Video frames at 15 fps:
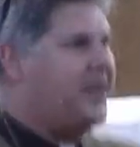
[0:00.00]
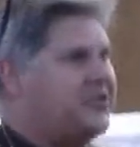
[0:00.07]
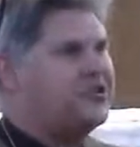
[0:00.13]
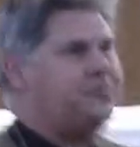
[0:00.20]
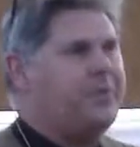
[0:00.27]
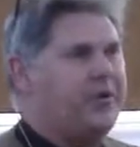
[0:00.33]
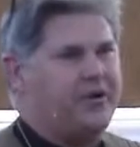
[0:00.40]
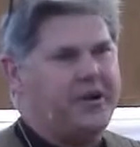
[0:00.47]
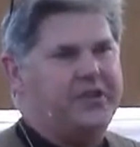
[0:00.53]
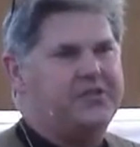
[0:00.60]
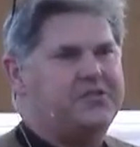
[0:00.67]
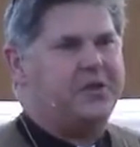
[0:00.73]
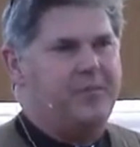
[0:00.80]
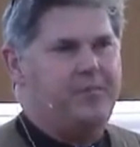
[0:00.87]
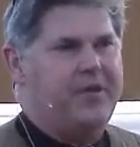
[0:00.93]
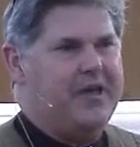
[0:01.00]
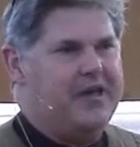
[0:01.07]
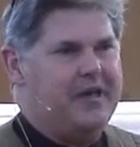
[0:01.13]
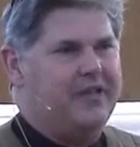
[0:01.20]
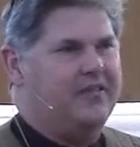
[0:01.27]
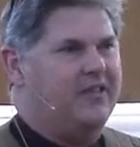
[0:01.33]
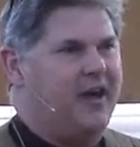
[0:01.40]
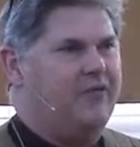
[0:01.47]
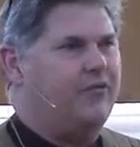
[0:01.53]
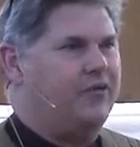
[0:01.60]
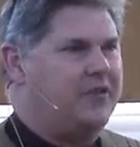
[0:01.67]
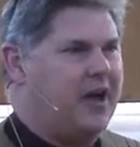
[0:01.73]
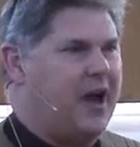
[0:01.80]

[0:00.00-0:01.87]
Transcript: experience of being in love with